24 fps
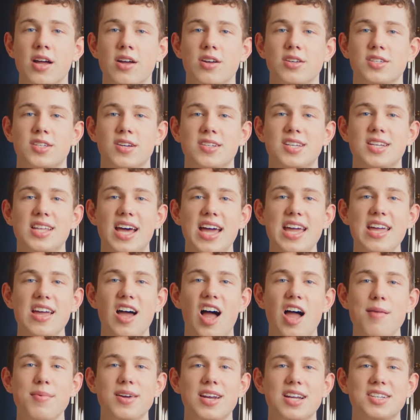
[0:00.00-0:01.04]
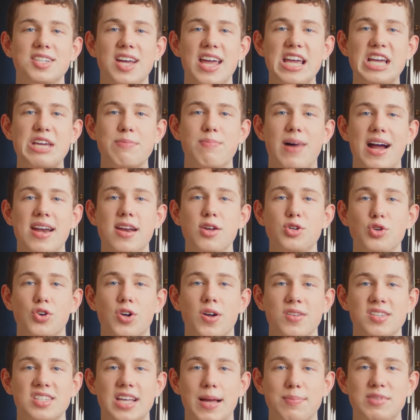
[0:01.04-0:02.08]
So today, I'm going to take my initial
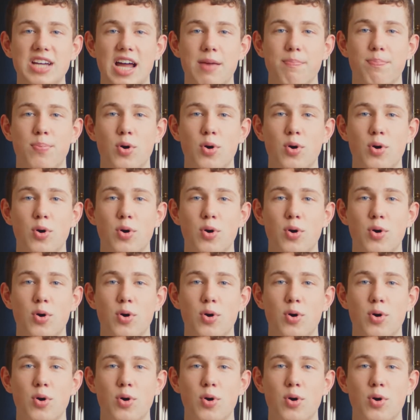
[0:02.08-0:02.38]
concept and